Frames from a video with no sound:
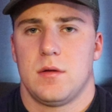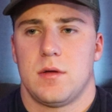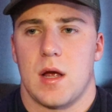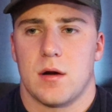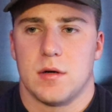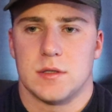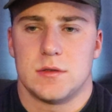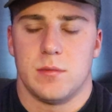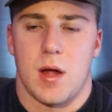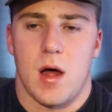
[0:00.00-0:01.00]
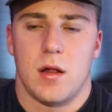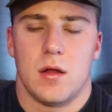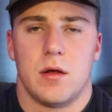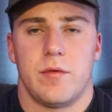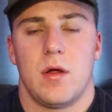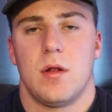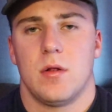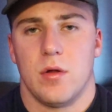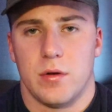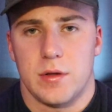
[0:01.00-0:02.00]
that crystal ball of
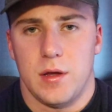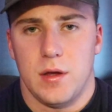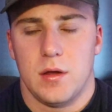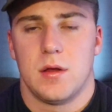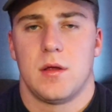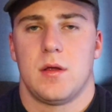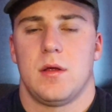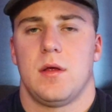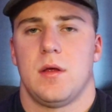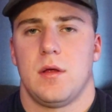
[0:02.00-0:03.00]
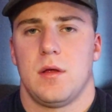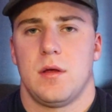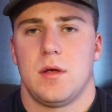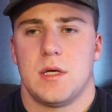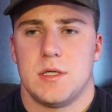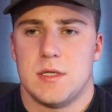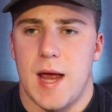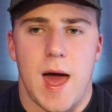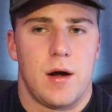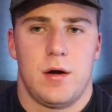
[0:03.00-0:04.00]
loyalty.
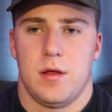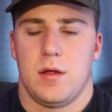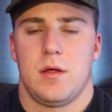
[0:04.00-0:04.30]
Shattered.